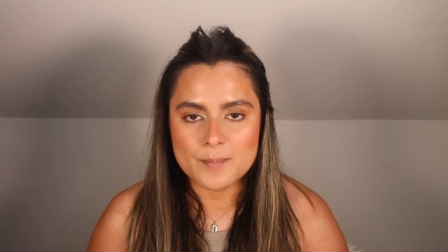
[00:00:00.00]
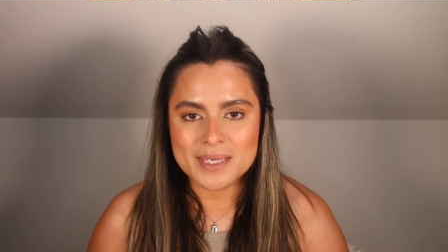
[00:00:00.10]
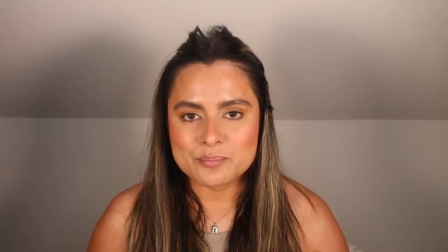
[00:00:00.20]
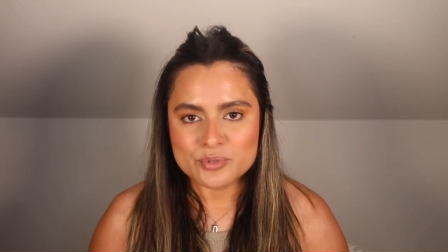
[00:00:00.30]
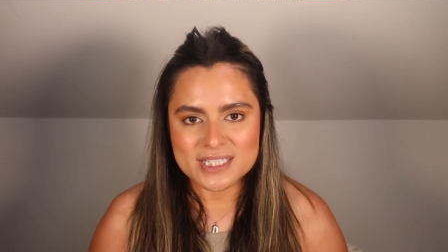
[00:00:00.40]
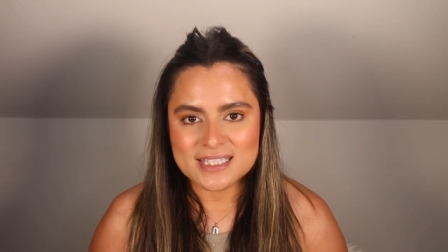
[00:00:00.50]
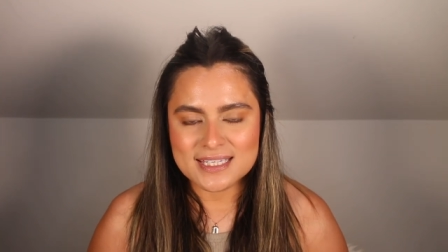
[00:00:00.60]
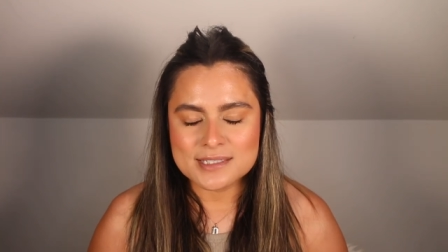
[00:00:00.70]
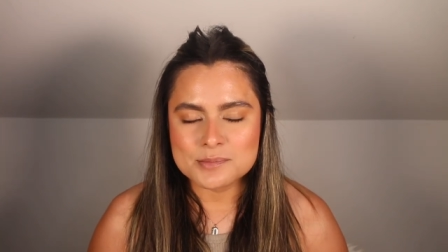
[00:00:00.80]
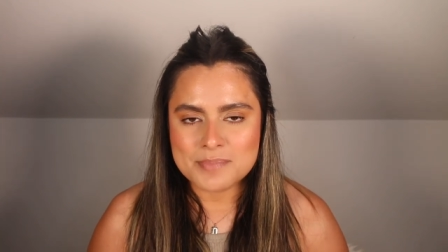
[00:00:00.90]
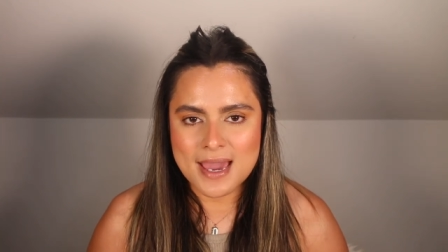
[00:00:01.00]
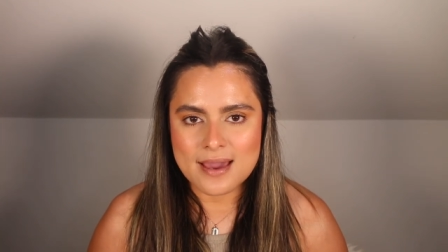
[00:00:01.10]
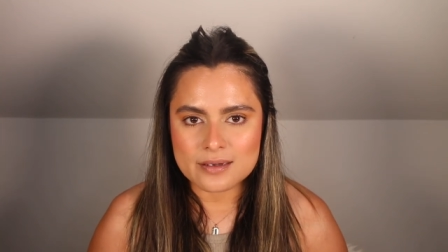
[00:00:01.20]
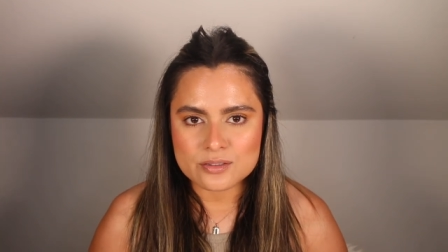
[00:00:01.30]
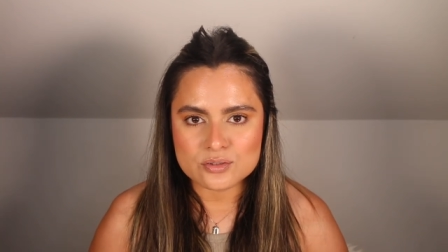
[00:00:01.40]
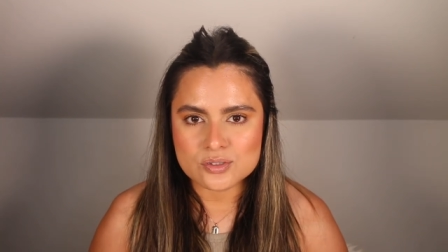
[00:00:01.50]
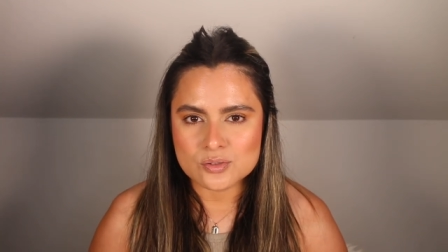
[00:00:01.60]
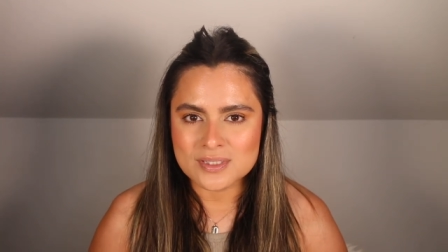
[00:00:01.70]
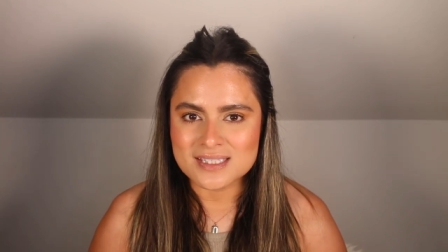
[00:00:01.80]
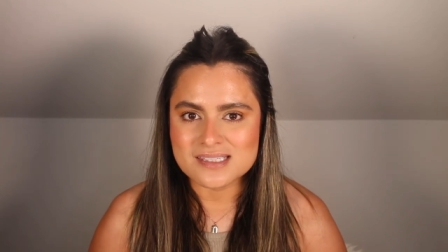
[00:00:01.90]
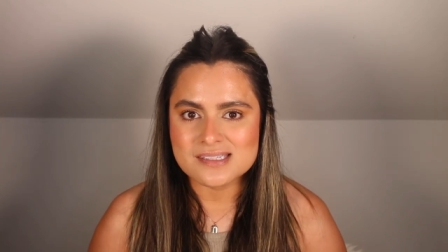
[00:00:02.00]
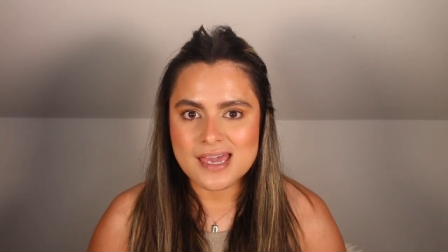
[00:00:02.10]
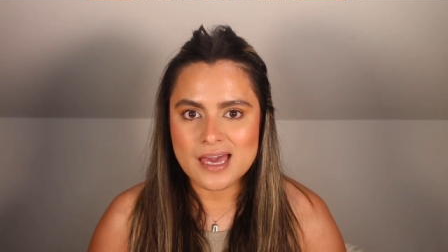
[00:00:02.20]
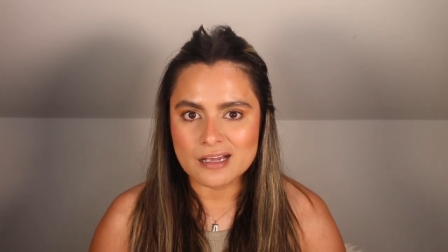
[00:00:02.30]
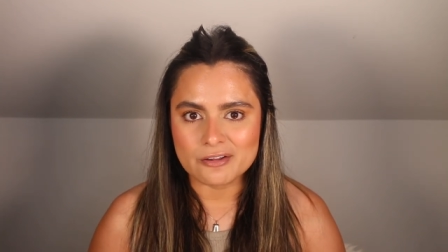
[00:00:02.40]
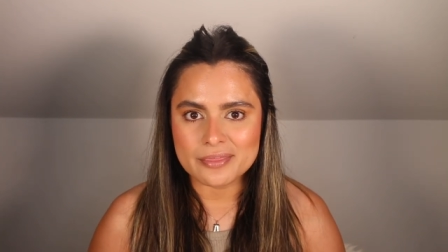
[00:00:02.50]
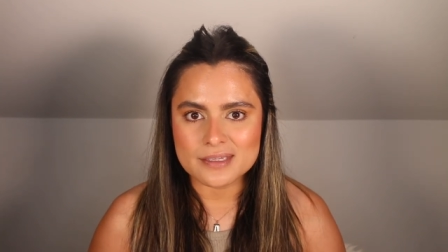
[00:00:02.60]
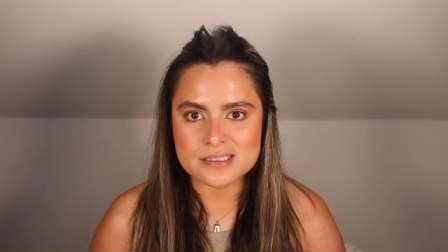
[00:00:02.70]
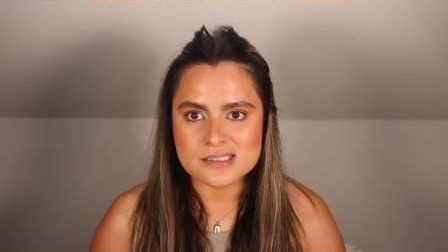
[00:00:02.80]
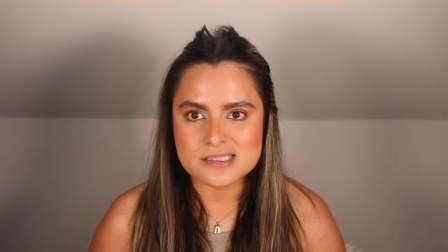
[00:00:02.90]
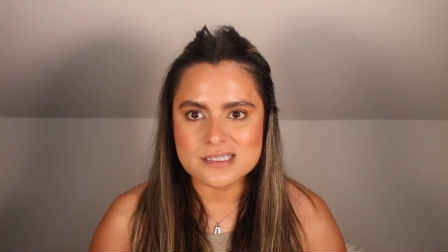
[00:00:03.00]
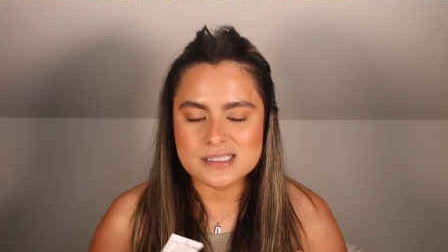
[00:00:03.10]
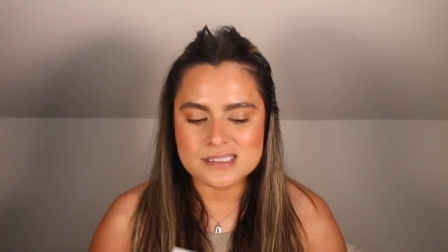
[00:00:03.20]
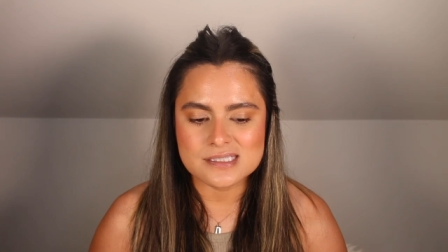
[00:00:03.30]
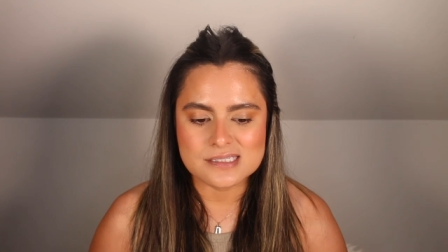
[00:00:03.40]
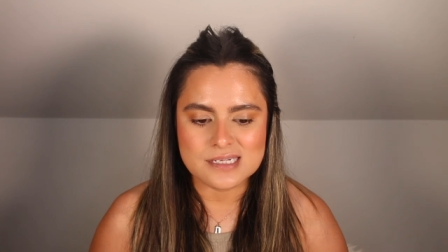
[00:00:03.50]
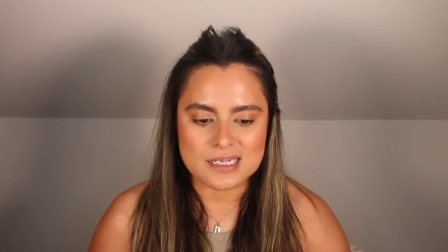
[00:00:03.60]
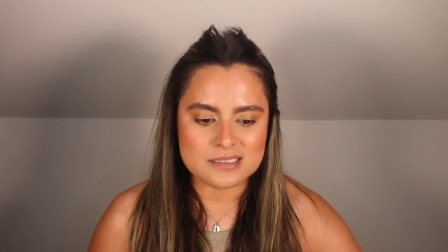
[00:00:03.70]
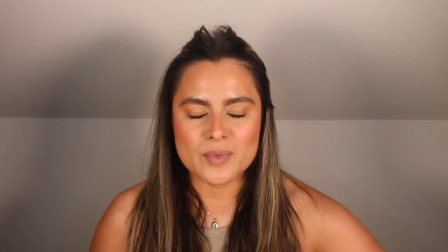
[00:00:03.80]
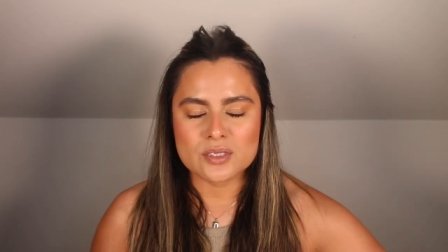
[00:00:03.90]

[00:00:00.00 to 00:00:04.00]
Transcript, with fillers: by bringing it back to its healthiest state.